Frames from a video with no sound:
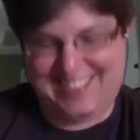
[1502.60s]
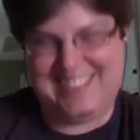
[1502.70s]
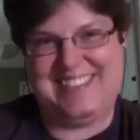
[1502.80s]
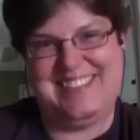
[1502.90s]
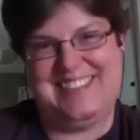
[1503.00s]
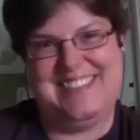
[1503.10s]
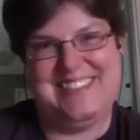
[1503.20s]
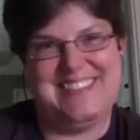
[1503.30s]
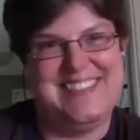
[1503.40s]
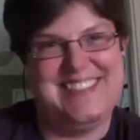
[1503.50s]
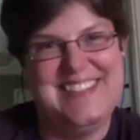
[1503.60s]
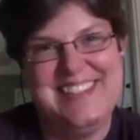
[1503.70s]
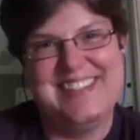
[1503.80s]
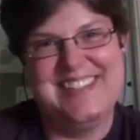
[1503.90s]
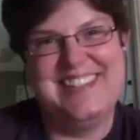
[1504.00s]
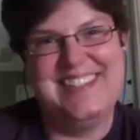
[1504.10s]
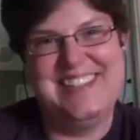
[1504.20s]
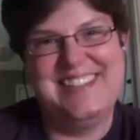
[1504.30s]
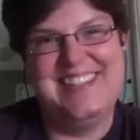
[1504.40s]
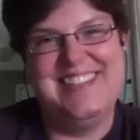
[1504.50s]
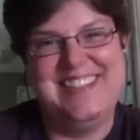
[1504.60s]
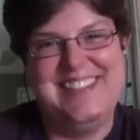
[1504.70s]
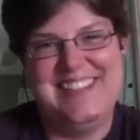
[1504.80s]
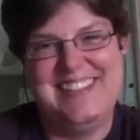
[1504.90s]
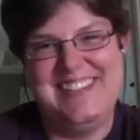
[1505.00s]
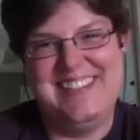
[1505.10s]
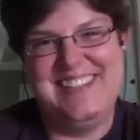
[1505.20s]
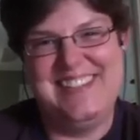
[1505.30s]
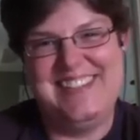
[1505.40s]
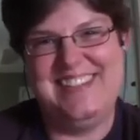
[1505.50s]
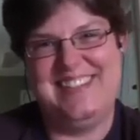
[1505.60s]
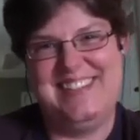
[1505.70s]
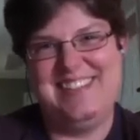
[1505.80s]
This person isn't speaking.